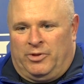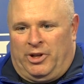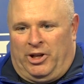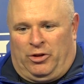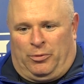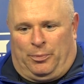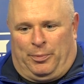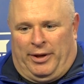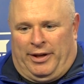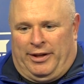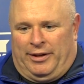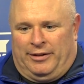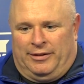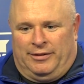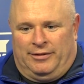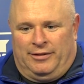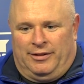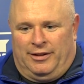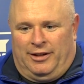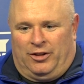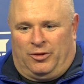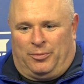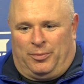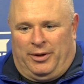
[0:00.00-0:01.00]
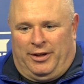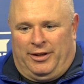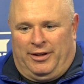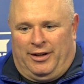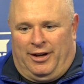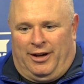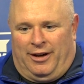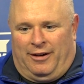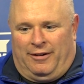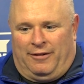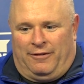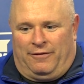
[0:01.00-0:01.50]
It's been
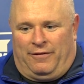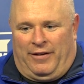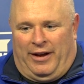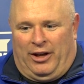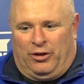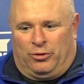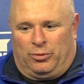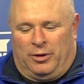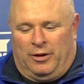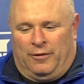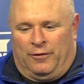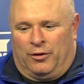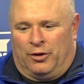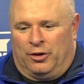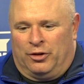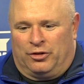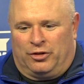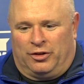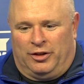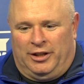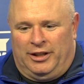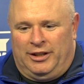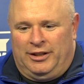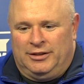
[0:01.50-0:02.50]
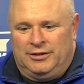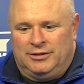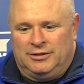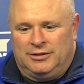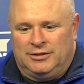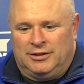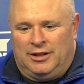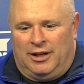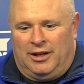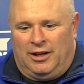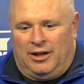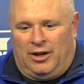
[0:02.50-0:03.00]
faced with adversity
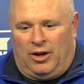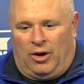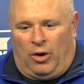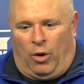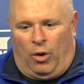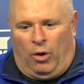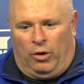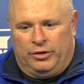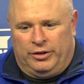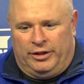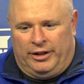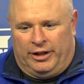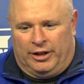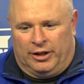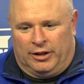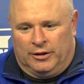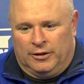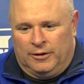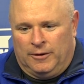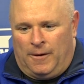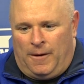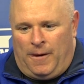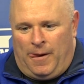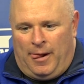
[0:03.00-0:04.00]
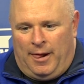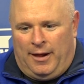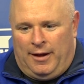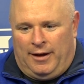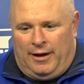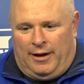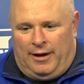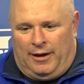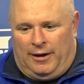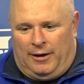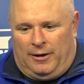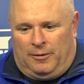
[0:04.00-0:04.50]
all year,
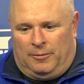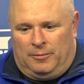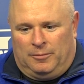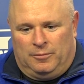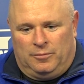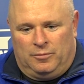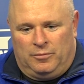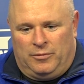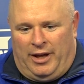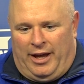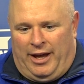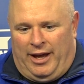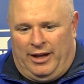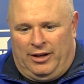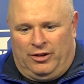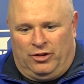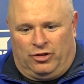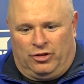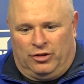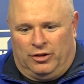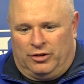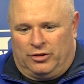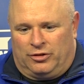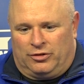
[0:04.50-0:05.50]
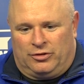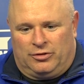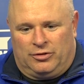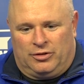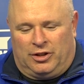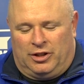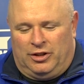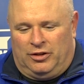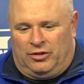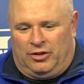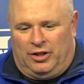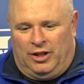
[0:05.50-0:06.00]
and just
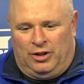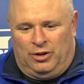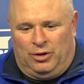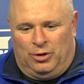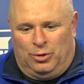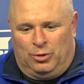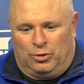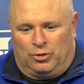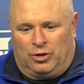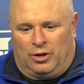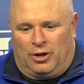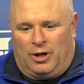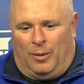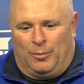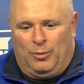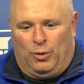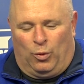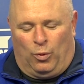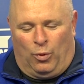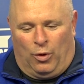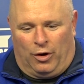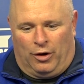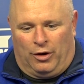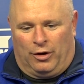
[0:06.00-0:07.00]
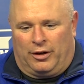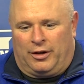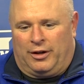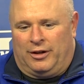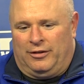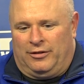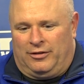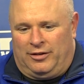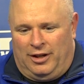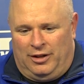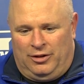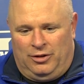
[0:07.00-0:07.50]
continues to come to work,
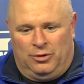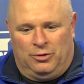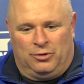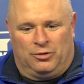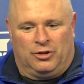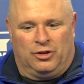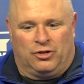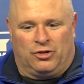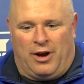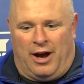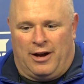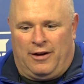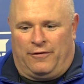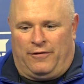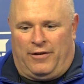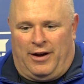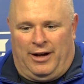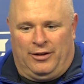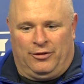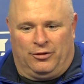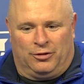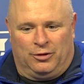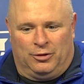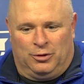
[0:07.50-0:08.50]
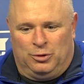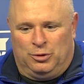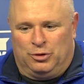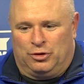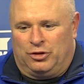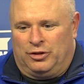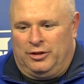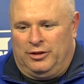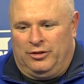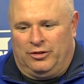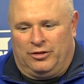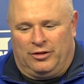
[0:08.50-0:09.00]
continues to try to find
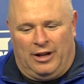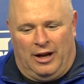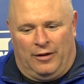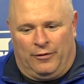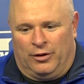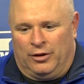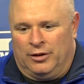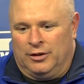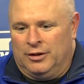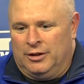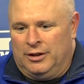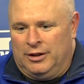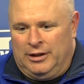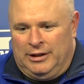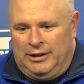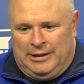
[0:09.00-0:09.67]
solutions, never,